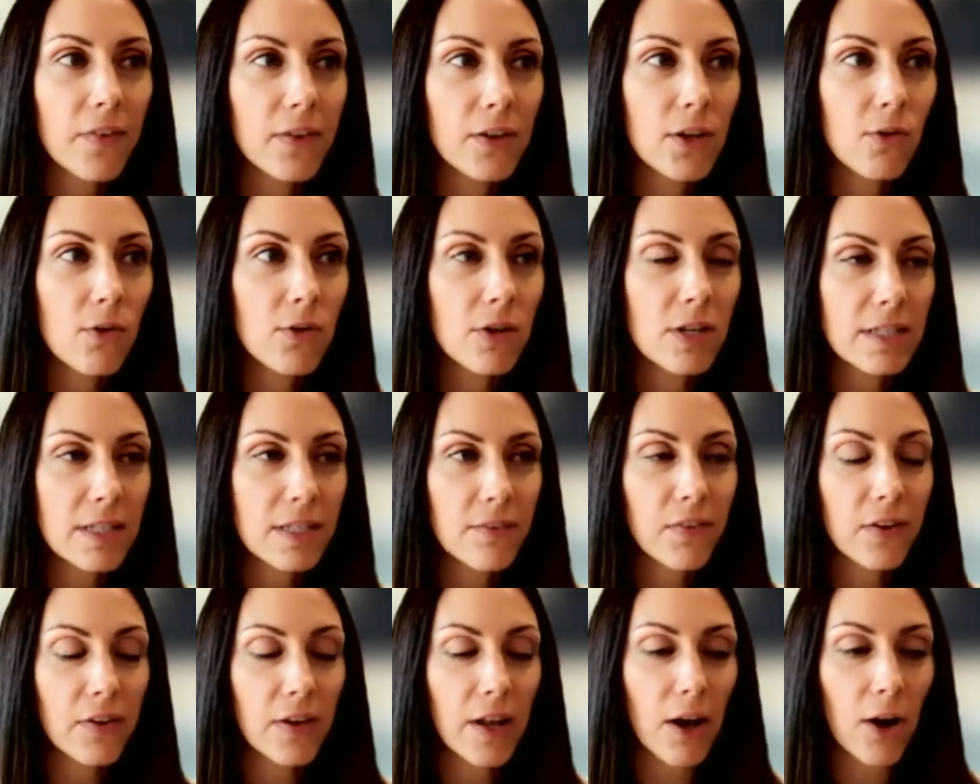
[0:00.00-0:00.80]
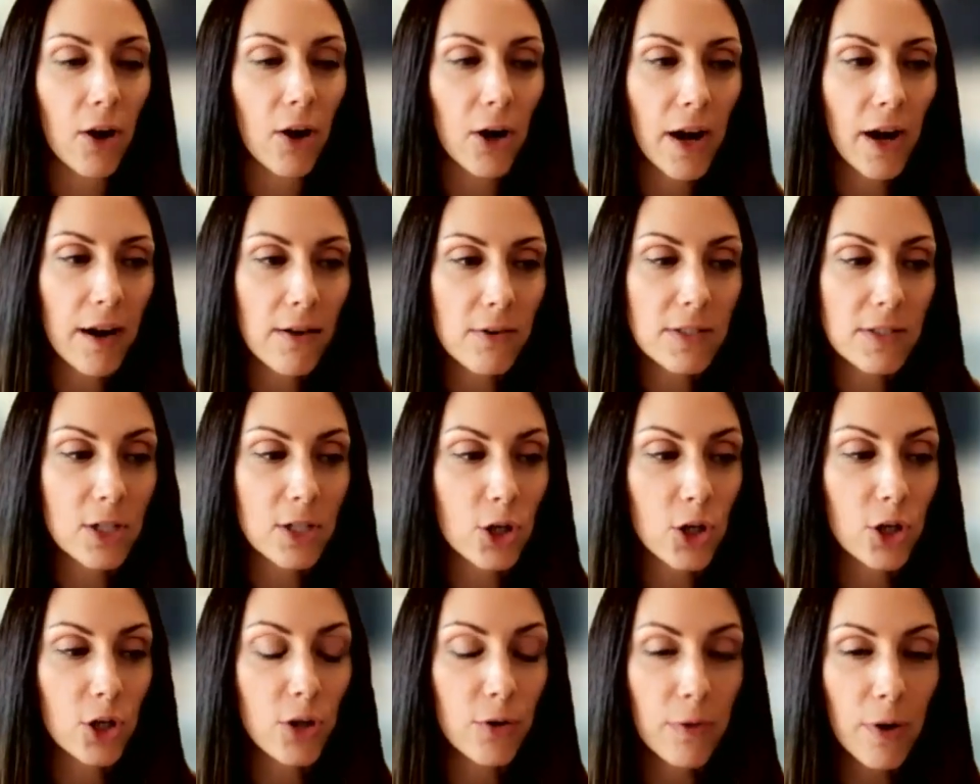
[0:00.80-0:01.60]
noticed even at our house in
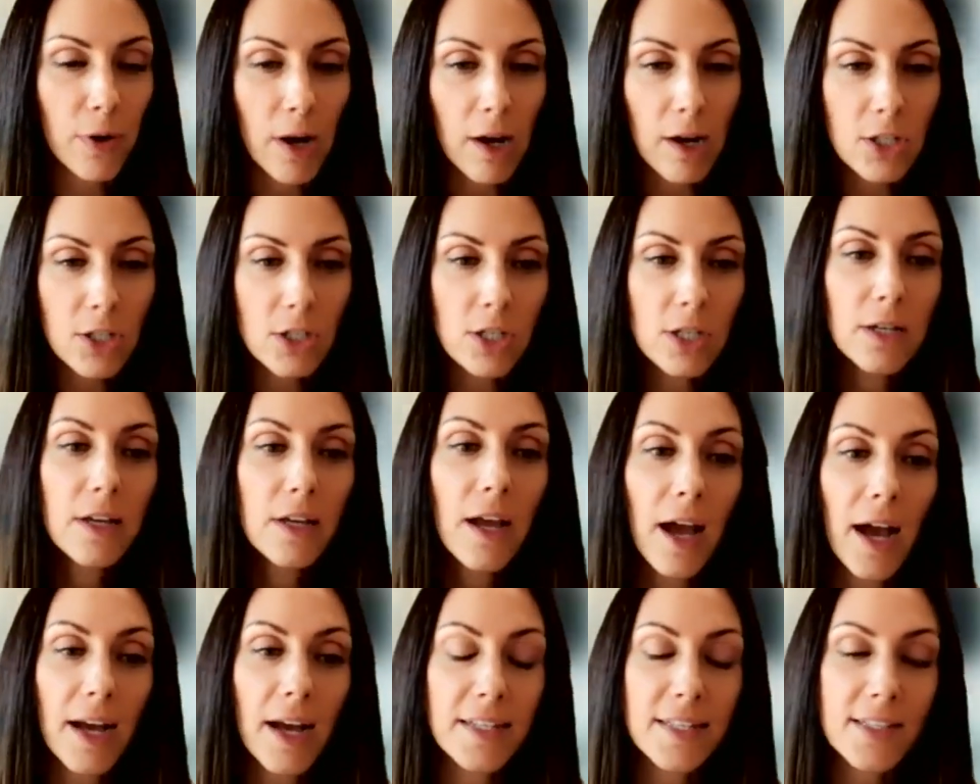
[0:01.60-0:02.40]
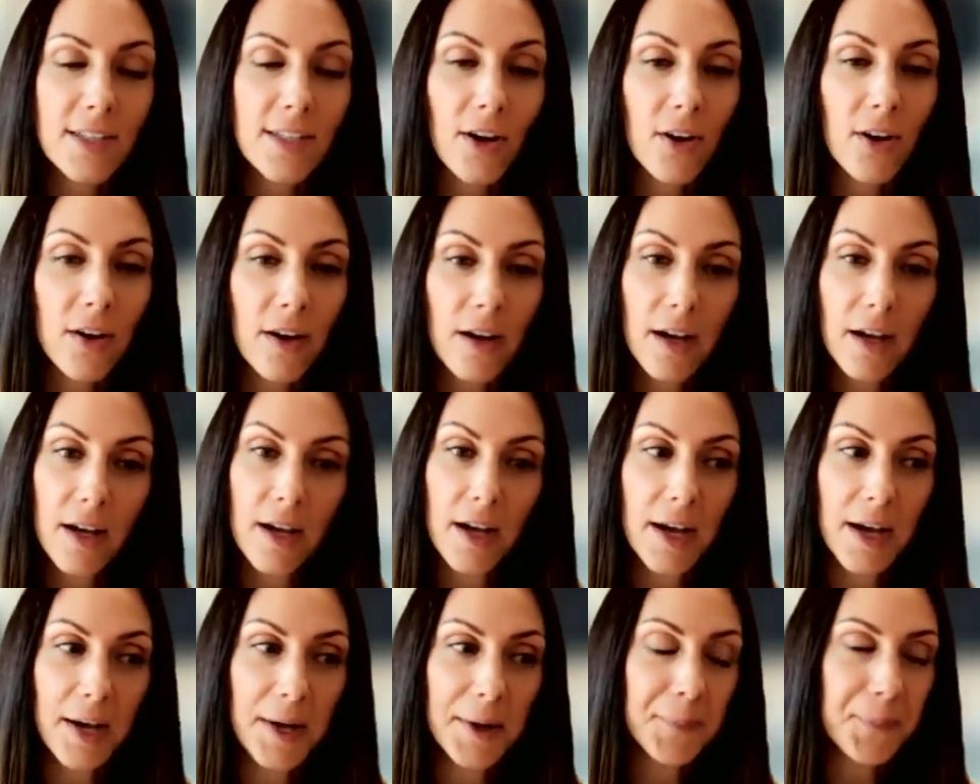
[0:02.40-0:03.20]
our garage, I saw
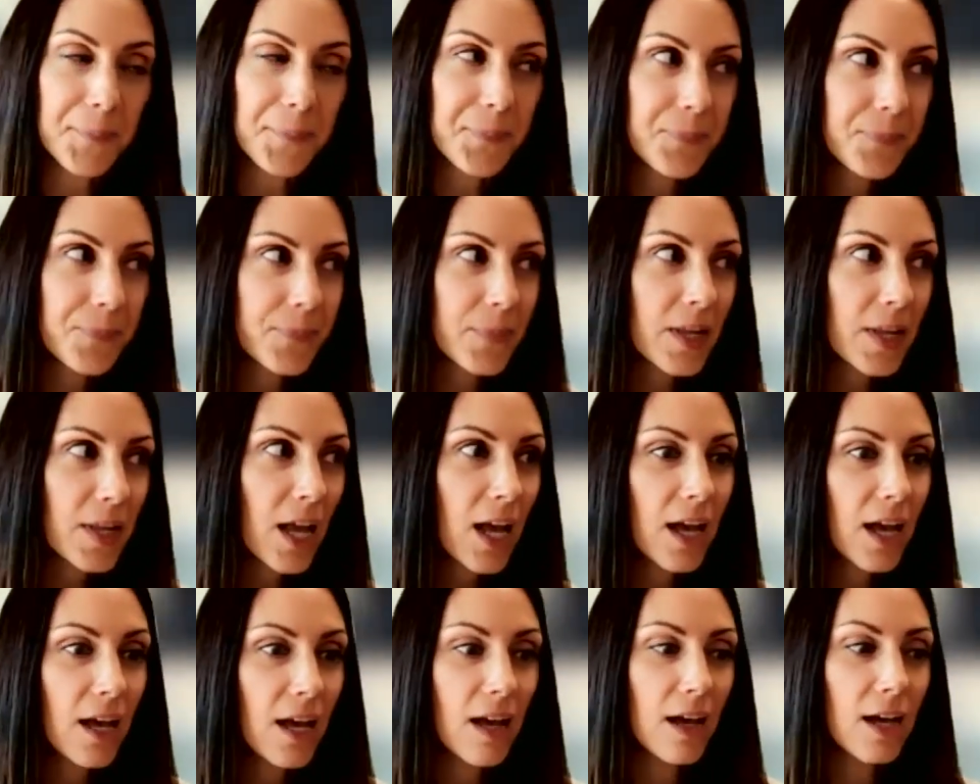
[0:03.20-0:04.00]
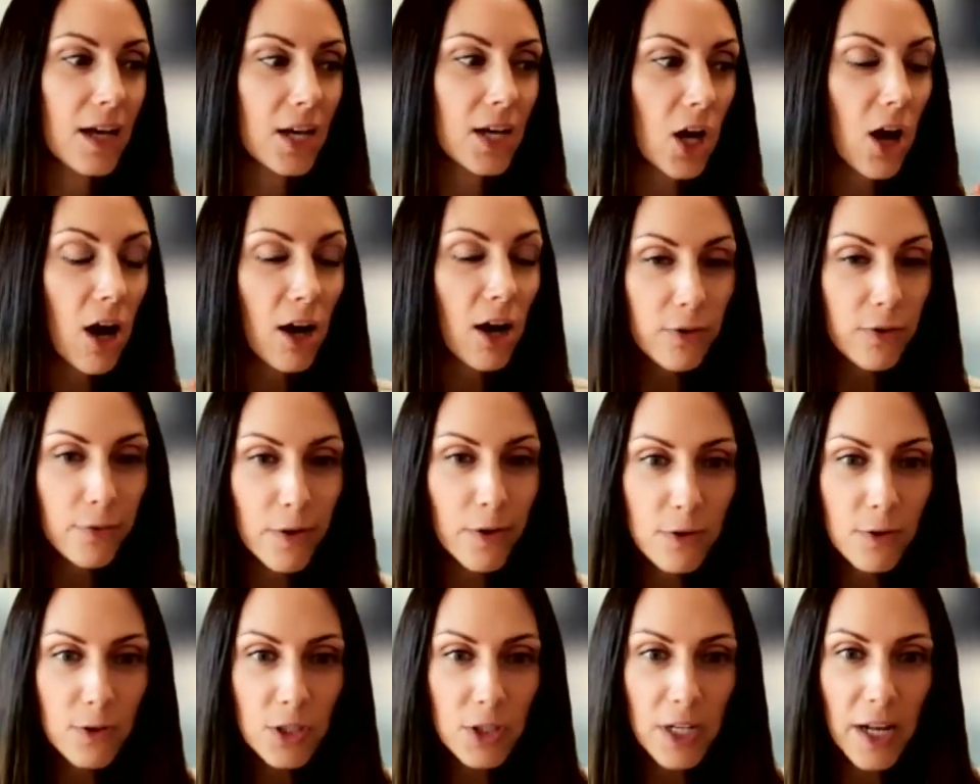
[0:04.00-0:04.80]
a
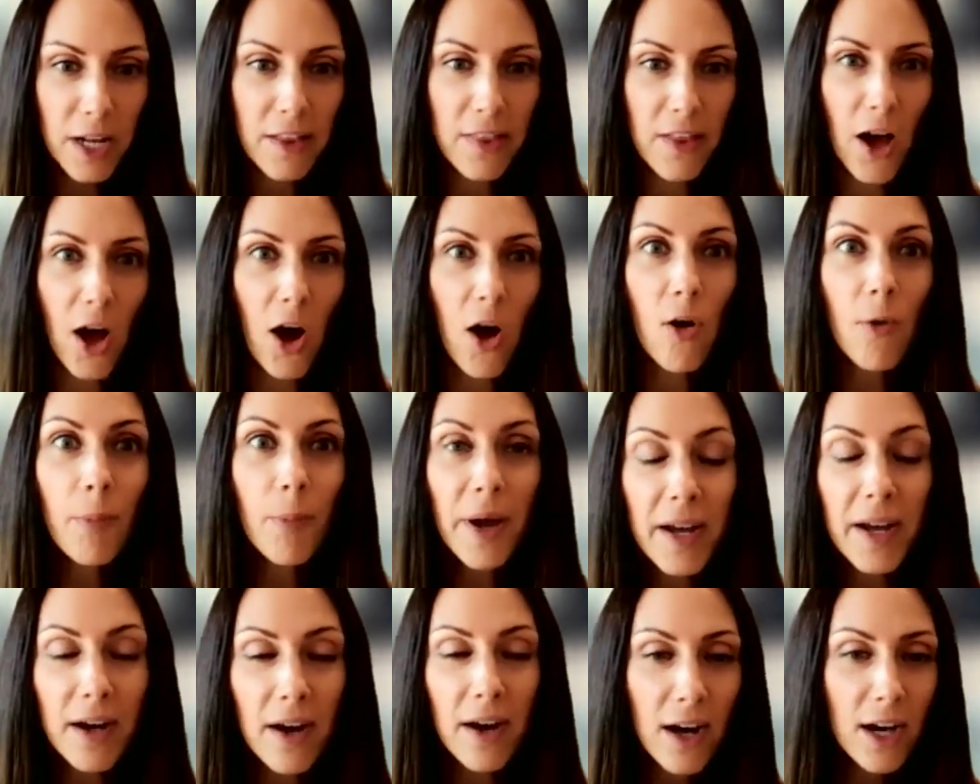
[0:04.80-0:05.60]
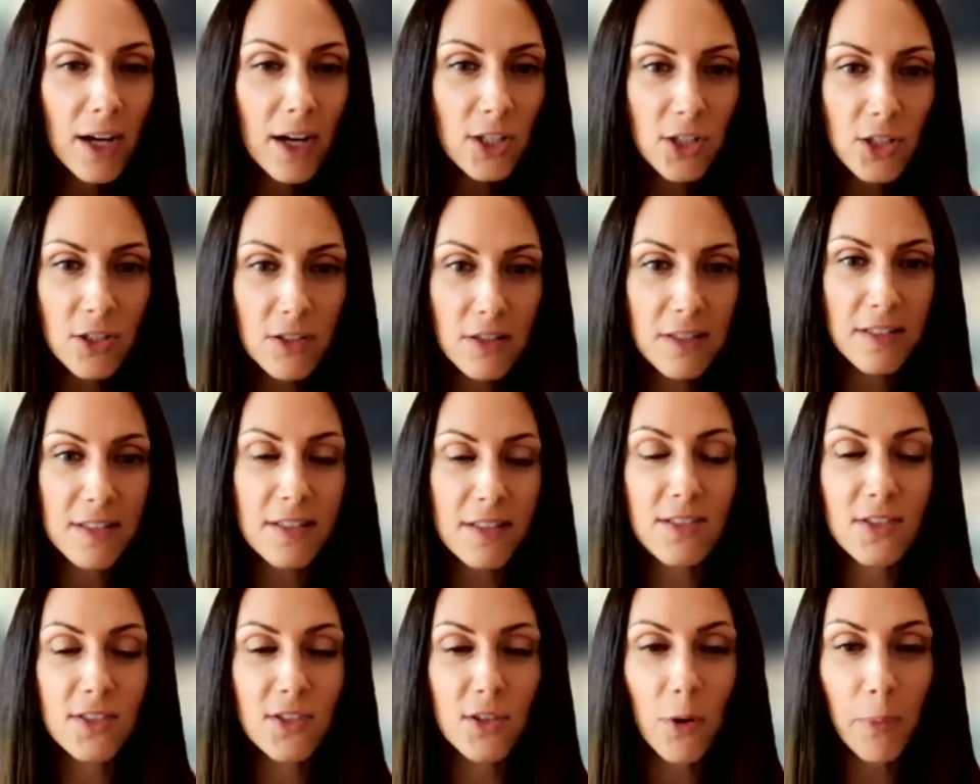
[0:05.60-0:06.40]
cockroach and I thought, oh my gosh, this
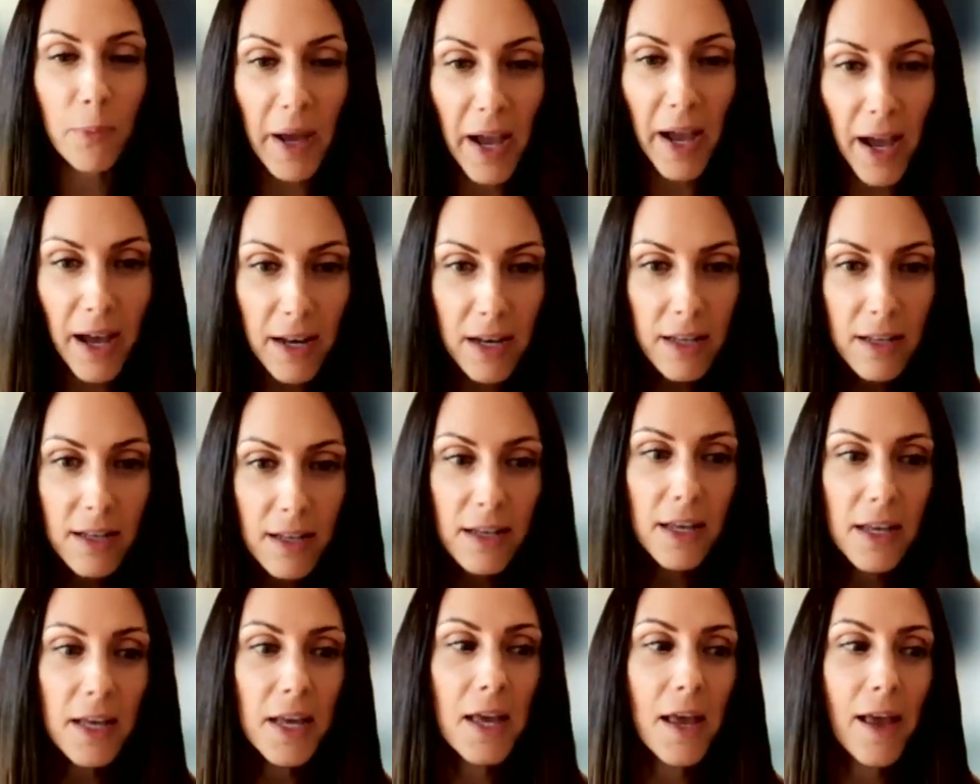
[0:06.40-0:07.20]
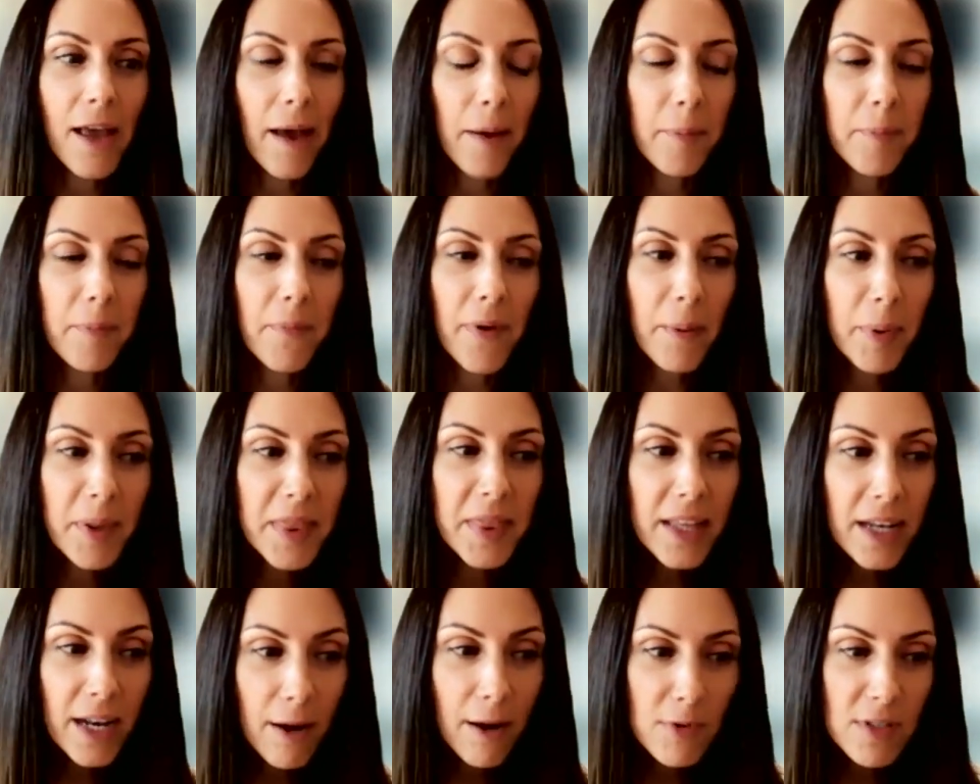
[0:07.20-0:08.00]
is so bad. But
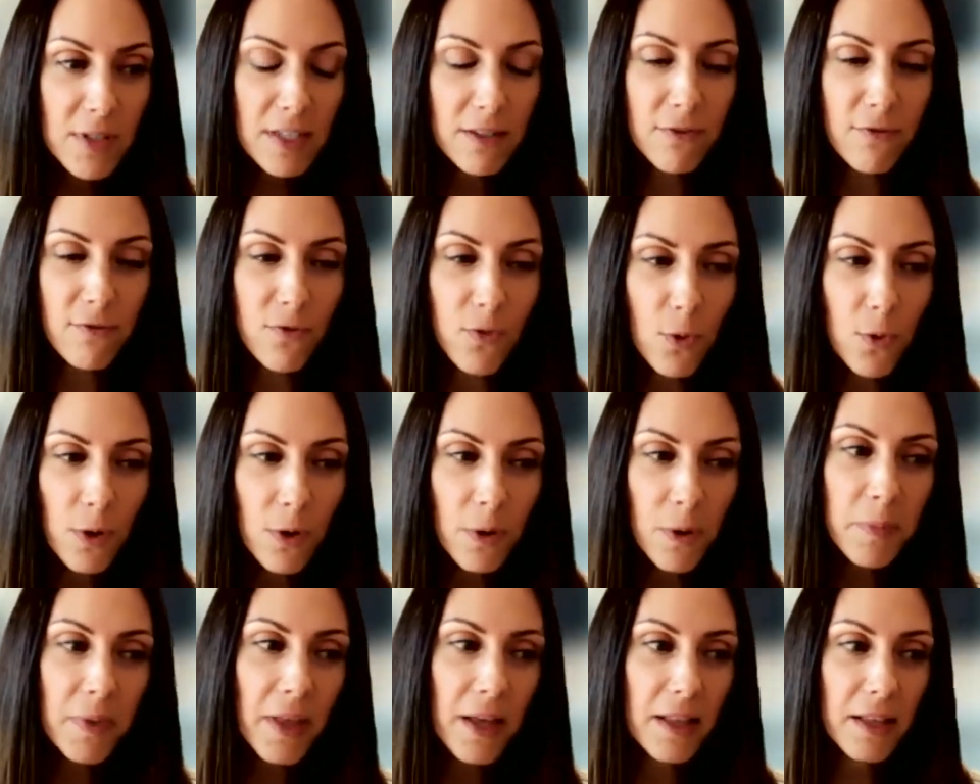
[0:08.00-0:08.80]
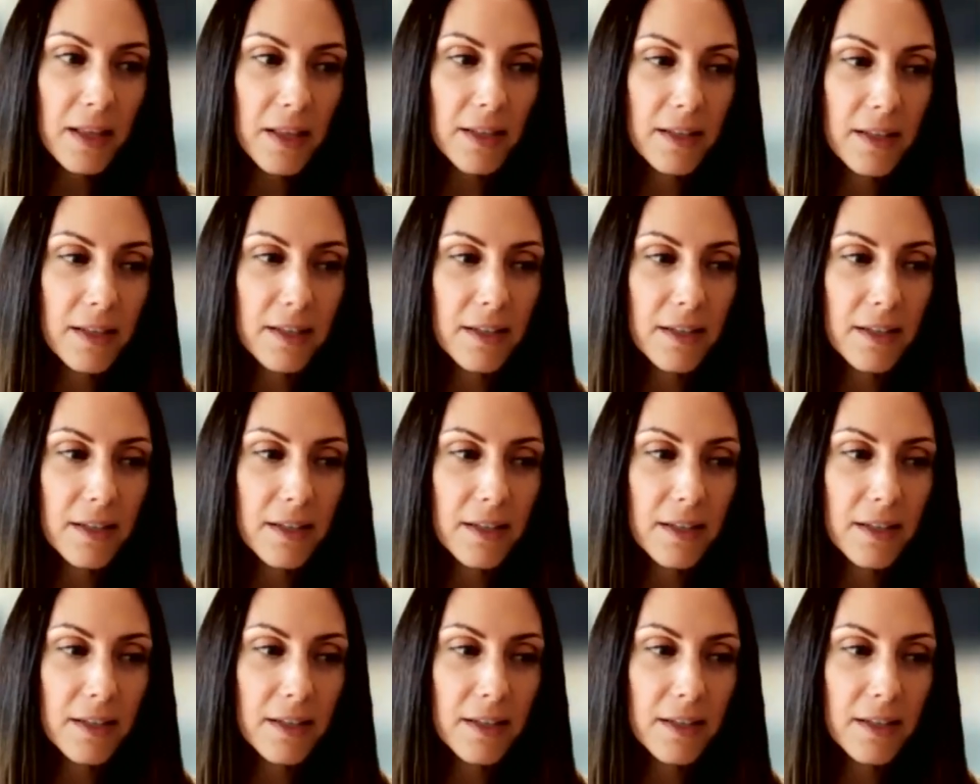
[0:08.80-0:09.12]
then I was informed that